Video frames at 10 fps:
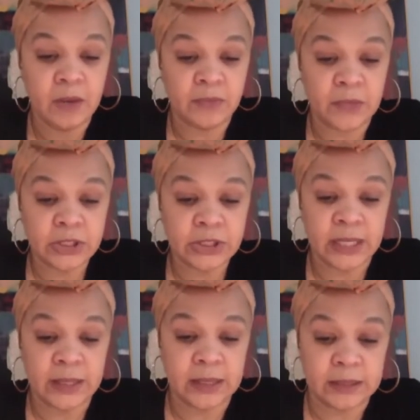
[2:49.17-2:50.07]
First,
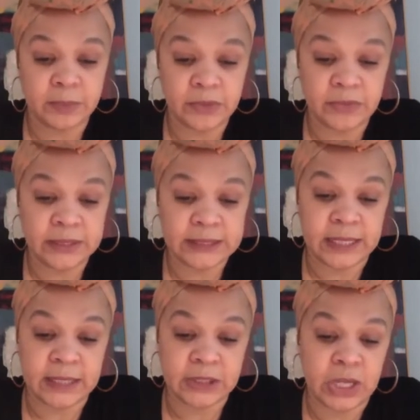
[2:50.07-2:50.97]
I'd like to briefly
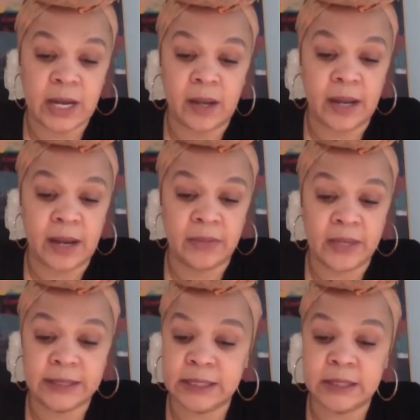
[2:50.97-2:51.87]
sketch out how the
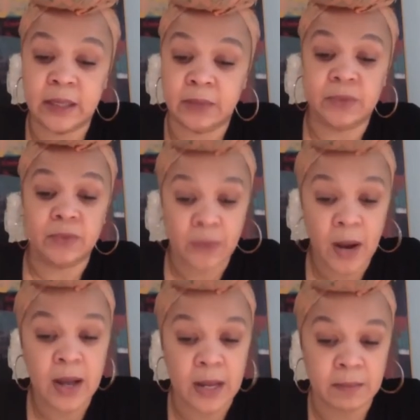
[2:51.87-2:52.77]
idea of
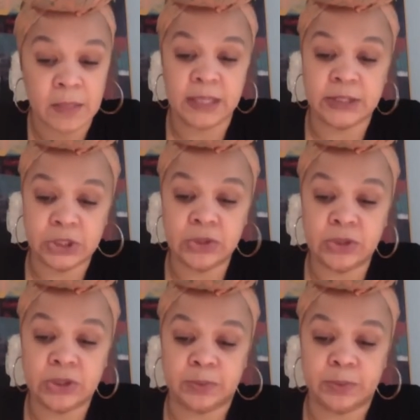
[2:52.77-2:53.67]
crime is
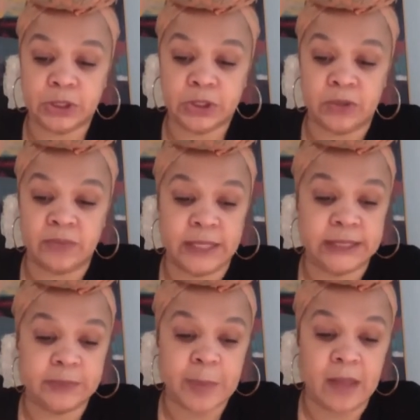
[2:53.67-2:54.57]
used to preserve and
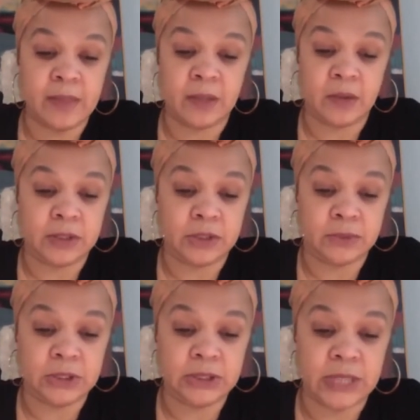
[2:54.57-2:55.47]
expand the
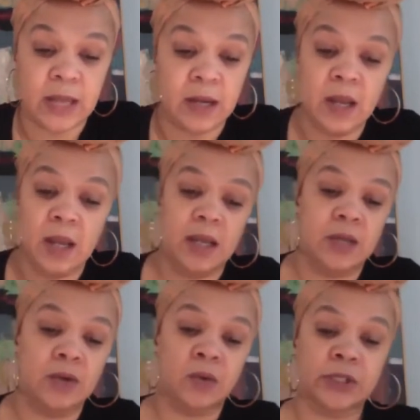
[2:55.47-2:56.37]
carceral state
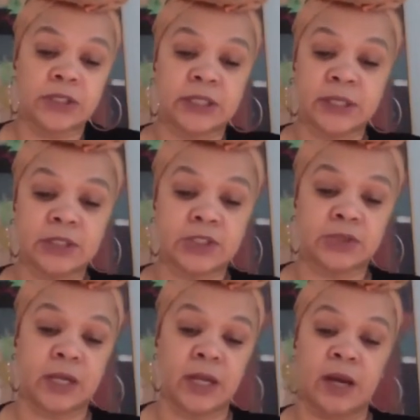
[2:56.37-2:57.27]
in order to
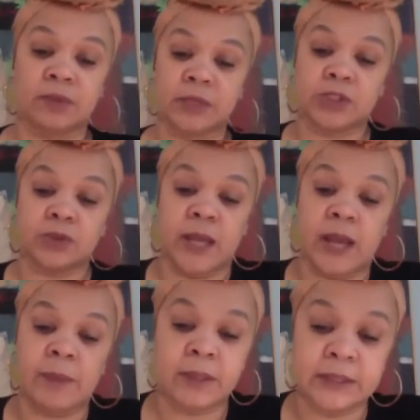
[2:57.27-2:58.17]
illustrate how racial
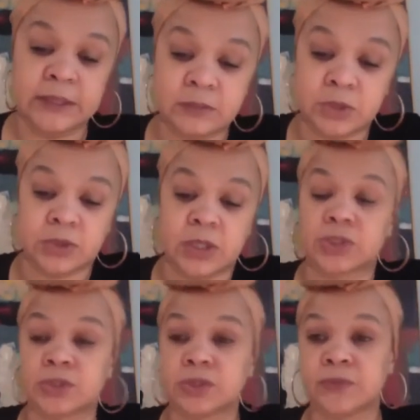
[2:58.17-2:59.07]
capitalism
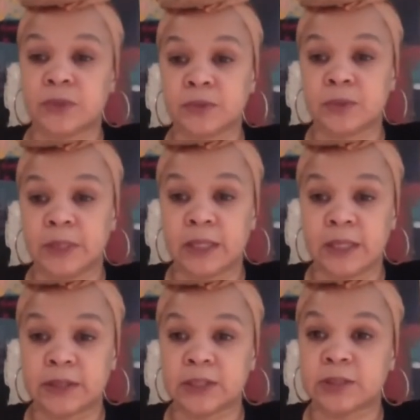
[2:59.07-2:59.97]
structures vulnerability
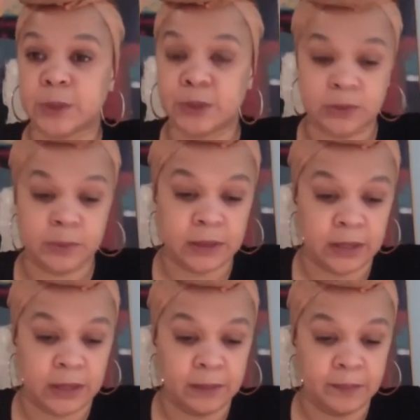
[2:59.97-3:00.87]
and disposability.